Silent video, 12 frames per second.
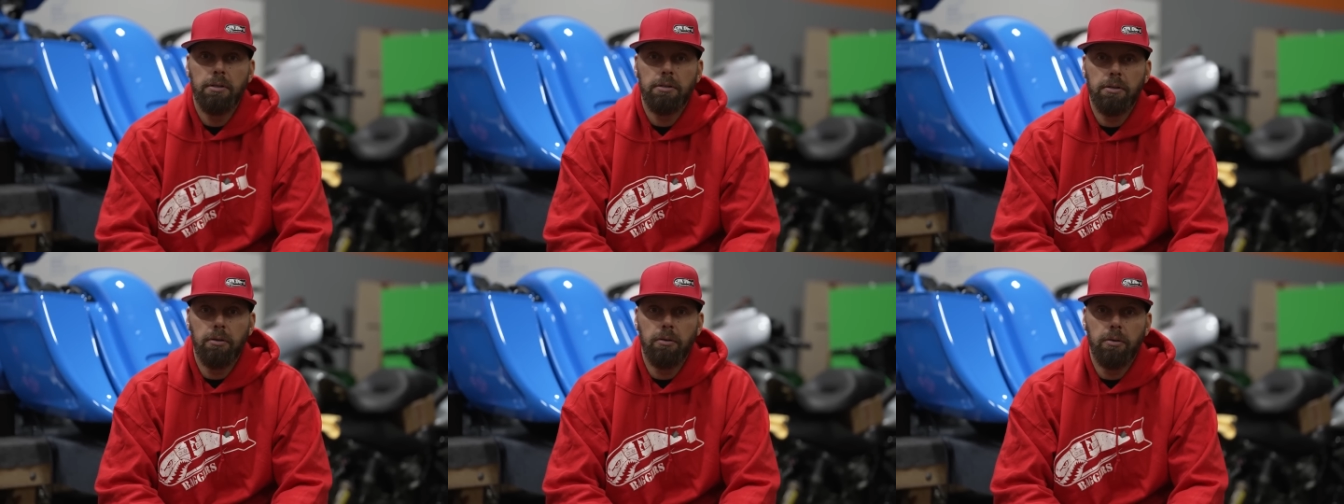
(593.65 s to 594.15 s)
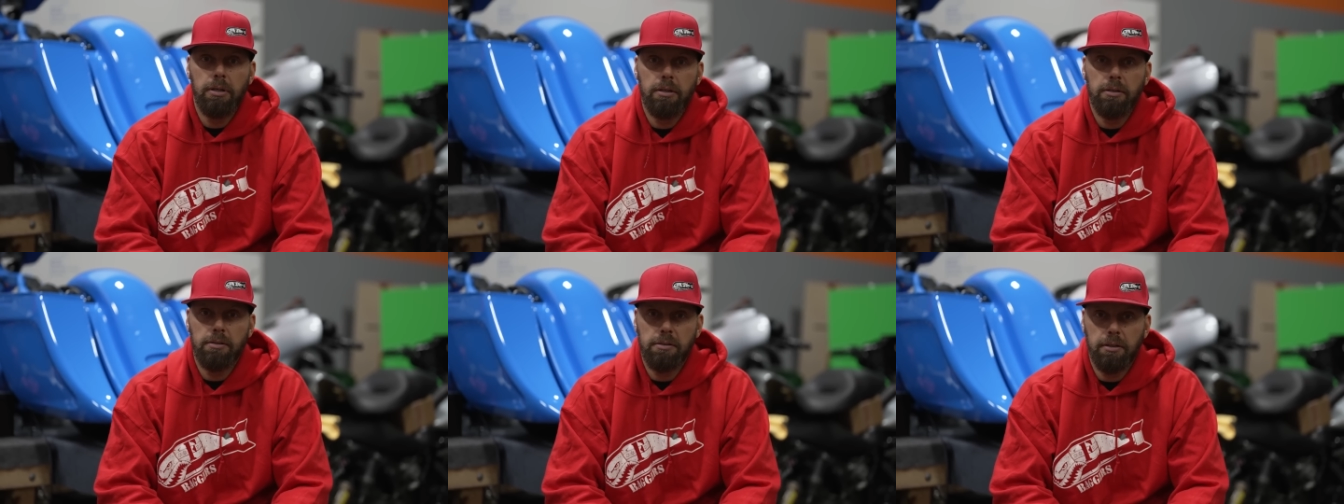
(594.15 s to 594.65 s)
So he
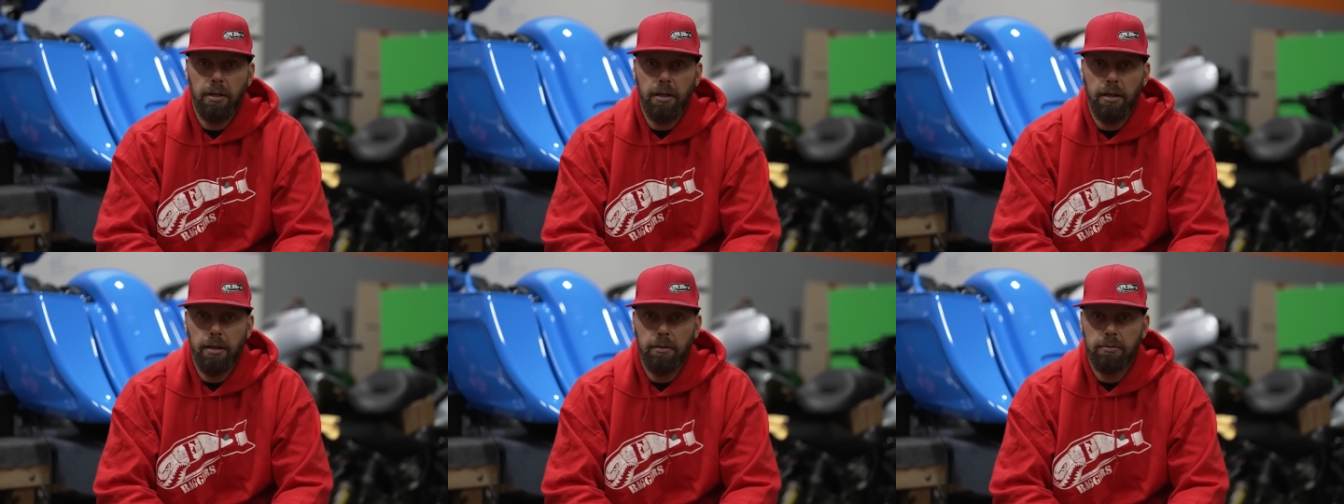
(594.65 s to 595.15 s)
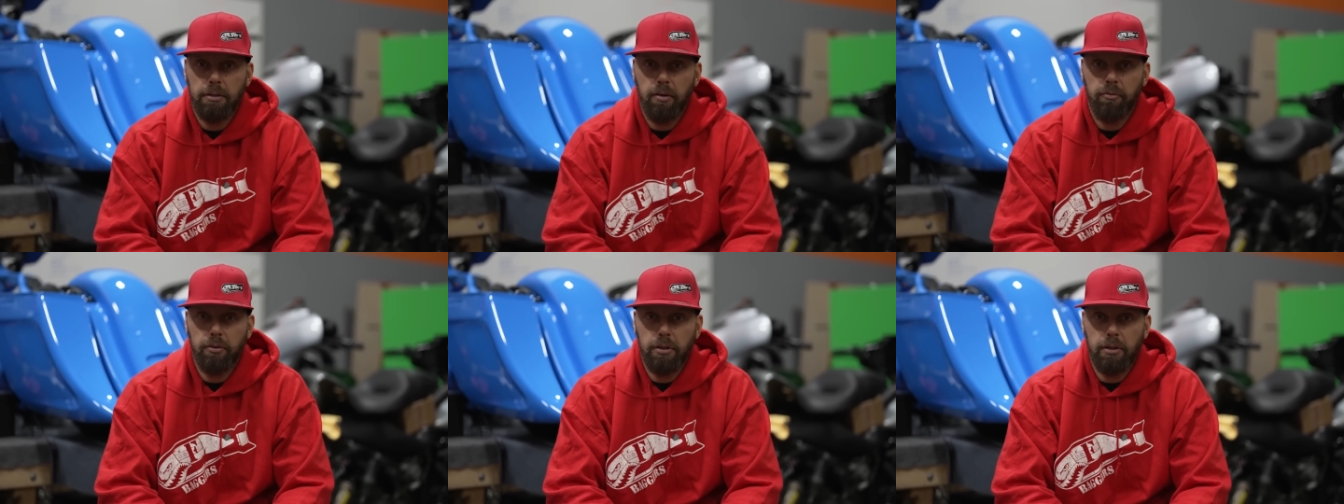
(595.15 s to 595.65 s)
is
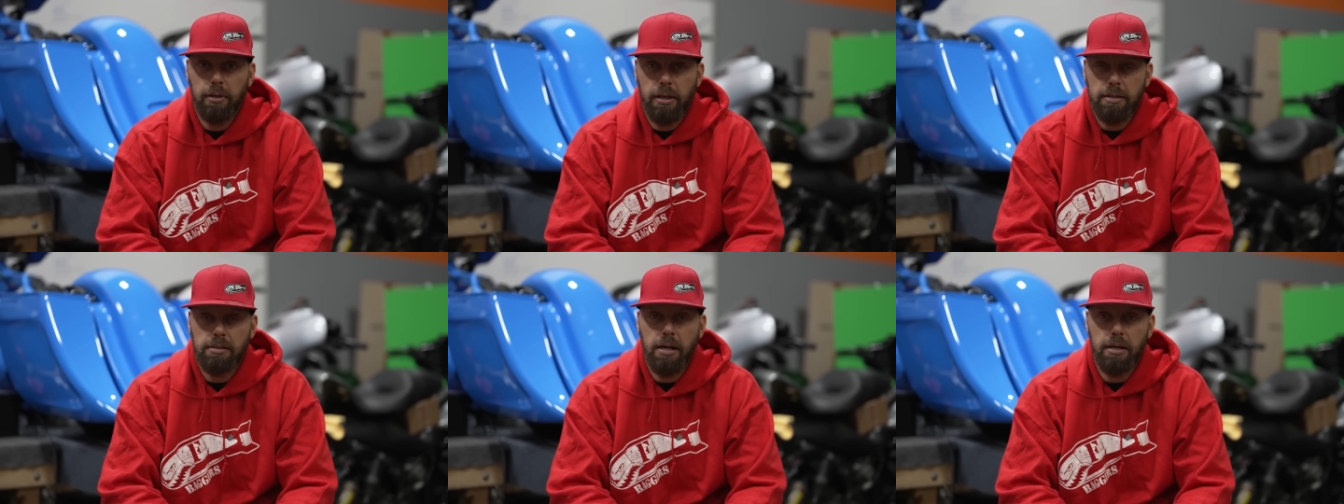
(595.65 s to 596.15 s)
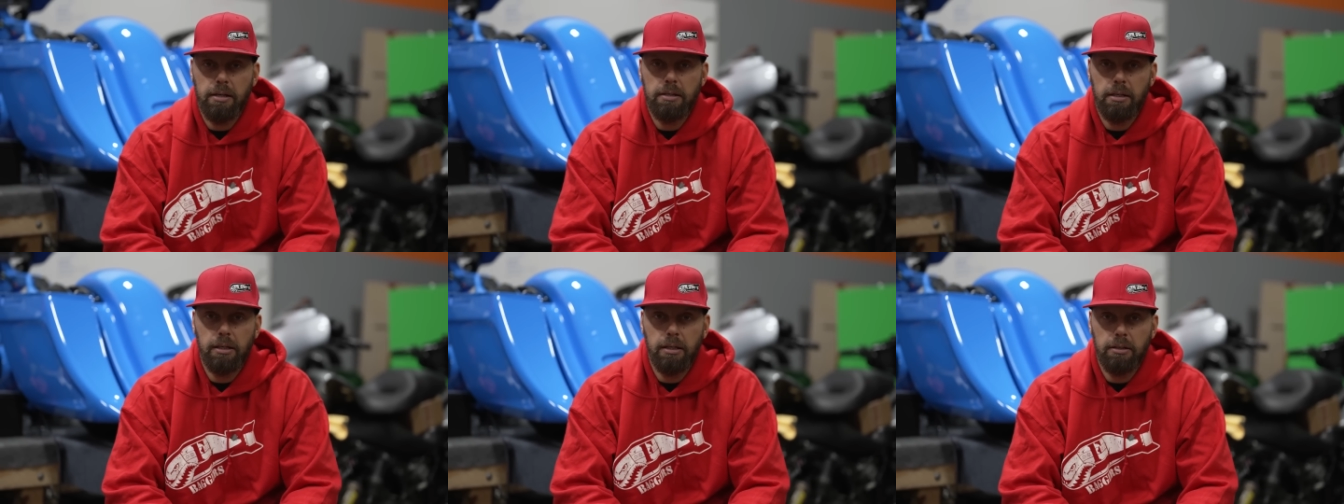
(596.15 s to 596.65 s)
definitely excited
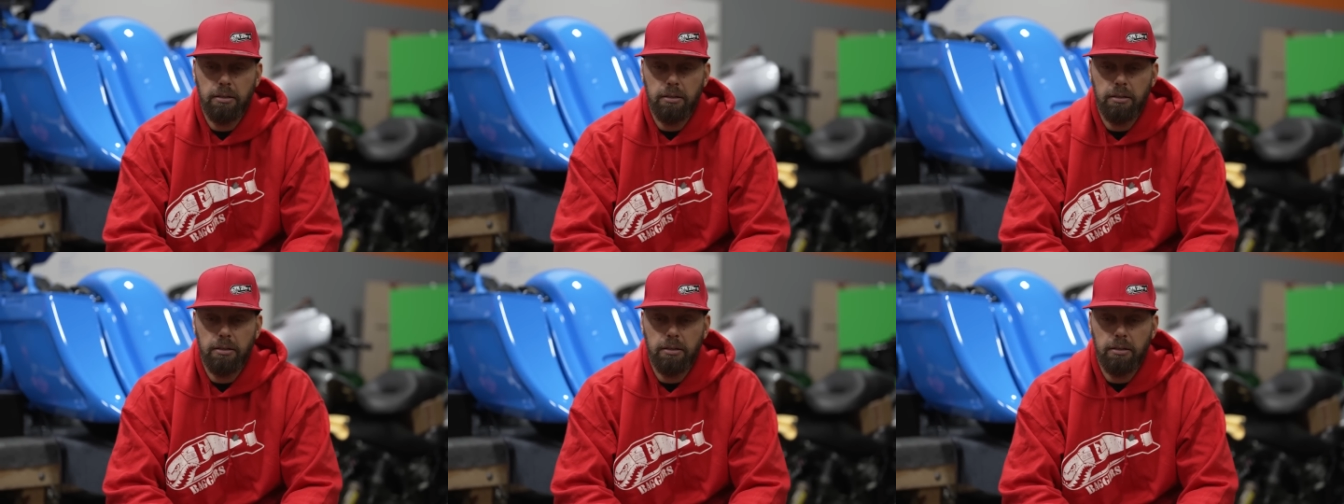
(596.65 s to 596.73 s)
to get it